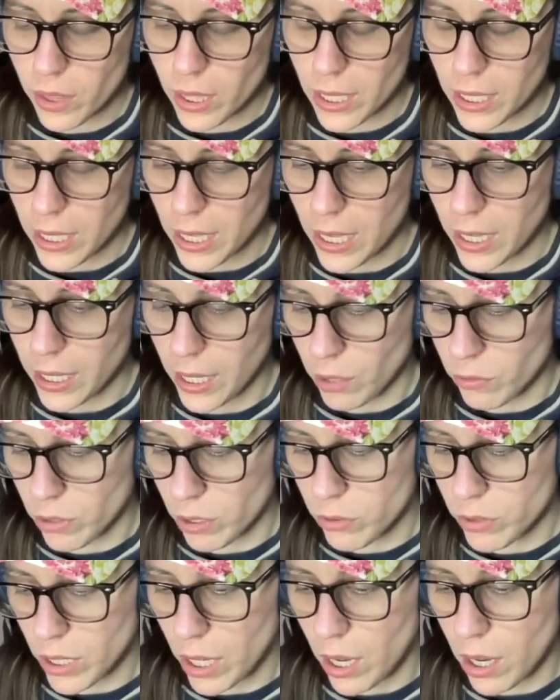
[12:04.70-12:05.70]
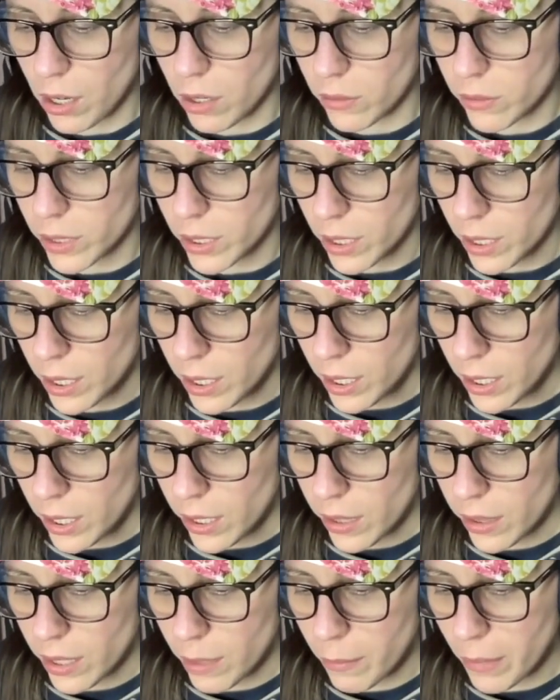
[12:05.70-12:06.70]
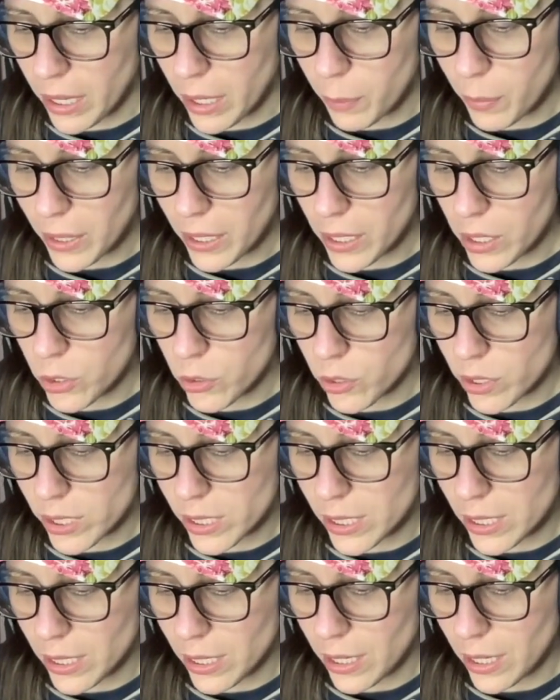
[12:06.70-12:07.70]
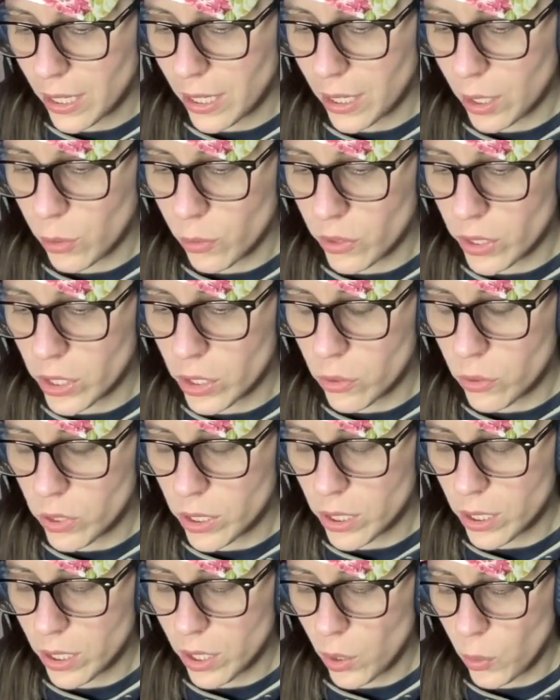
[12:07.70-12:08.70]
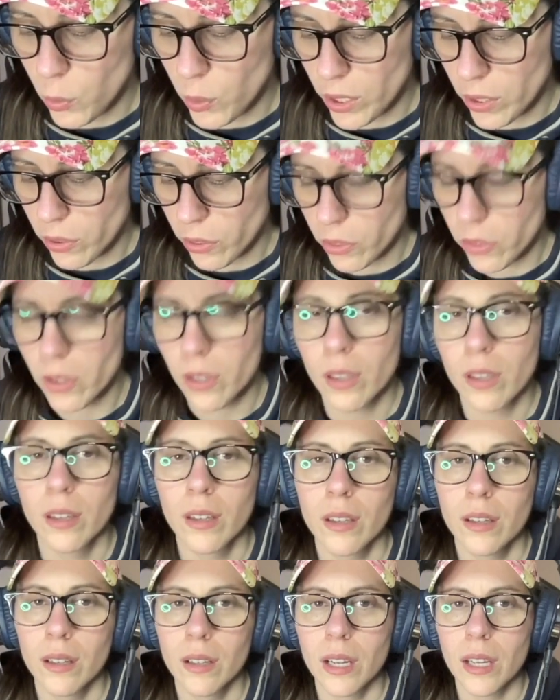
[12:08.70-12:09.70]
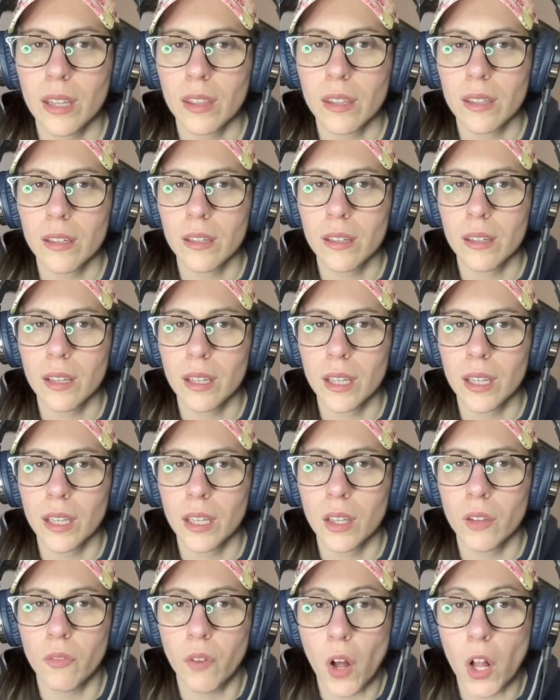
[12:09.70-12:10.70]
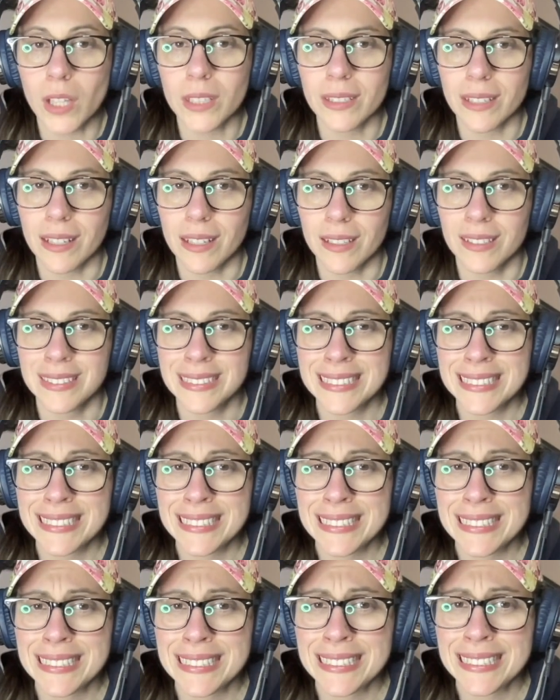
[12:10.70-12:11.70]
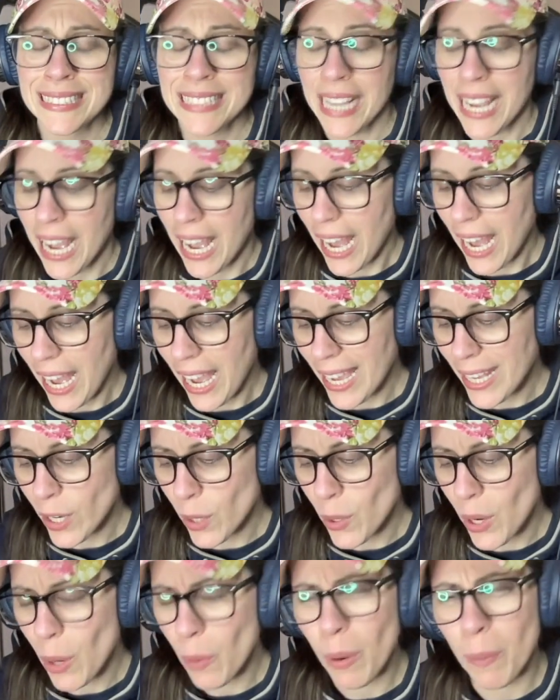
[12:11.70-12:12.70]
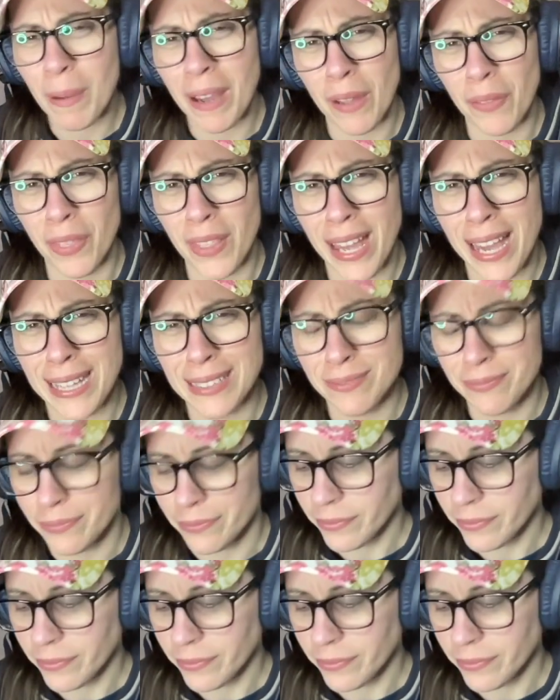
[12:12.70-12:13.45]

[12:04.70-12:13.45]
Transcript: they can't get Rodon, they might be interested in a reunion with Nathan Eovaldi. I don't know about that.